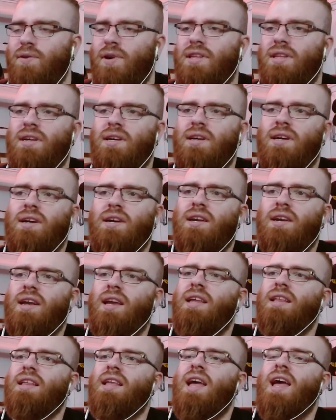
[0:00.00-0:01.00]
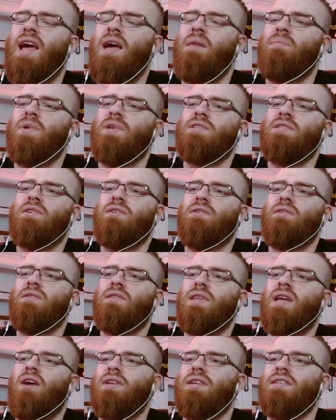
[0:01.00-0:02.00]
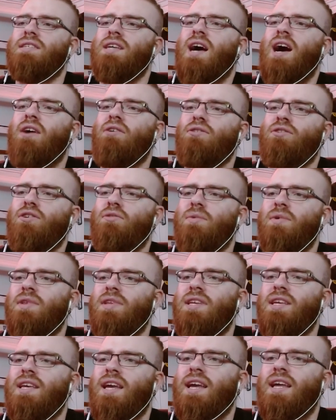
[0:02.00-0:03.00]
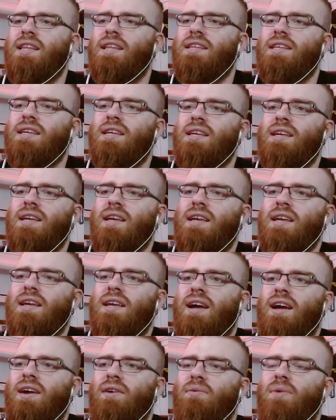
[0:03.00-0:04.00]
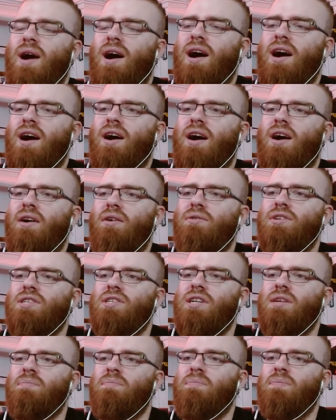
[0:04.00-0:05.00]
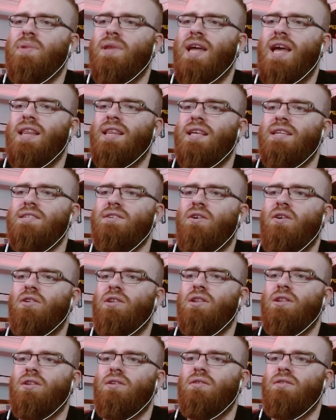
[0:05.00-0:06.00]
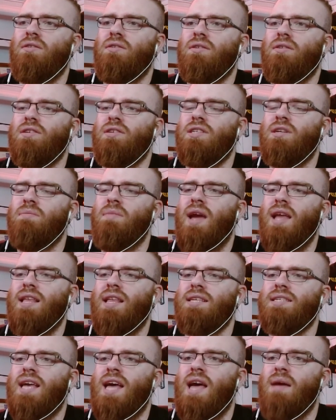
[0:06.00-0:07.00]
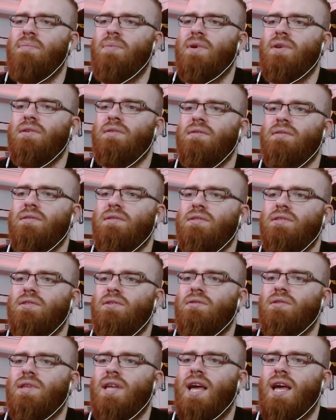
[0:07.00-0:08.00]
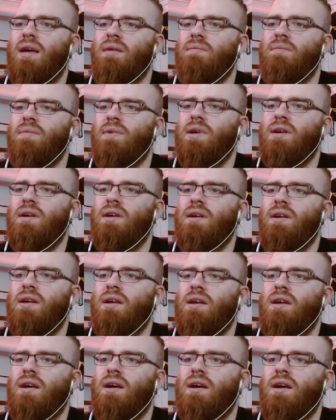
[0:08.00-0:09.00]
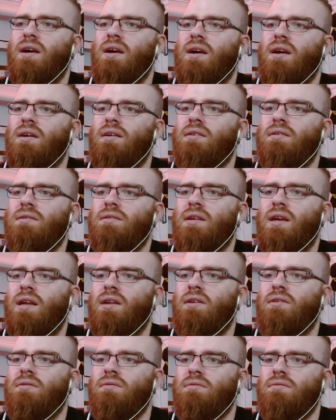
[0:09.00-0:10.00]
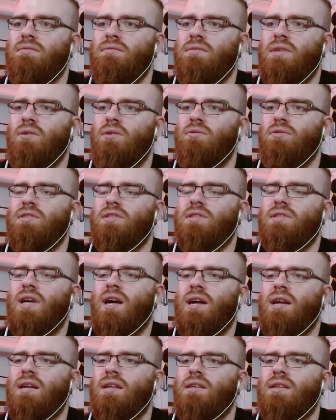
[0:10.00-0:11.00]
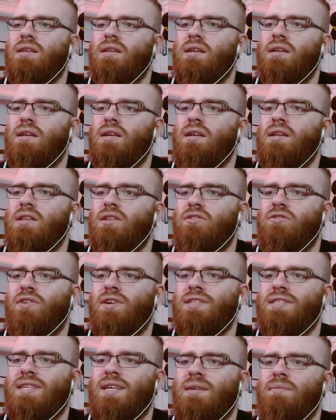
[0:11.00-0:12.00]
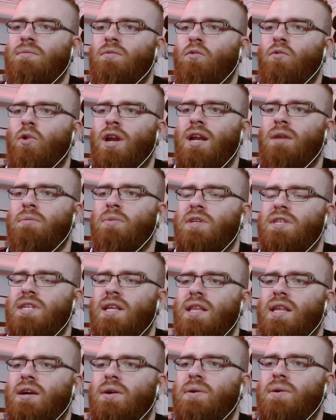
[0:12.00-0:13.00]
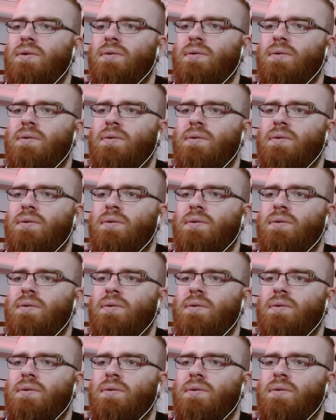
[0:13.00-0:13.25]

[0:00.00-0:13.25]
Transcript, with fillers: what a great episode. Now, this outcome in the end. Wow, she planned this all along. She made this happen. So, damn, uh, you know, they will start trust him 100% now.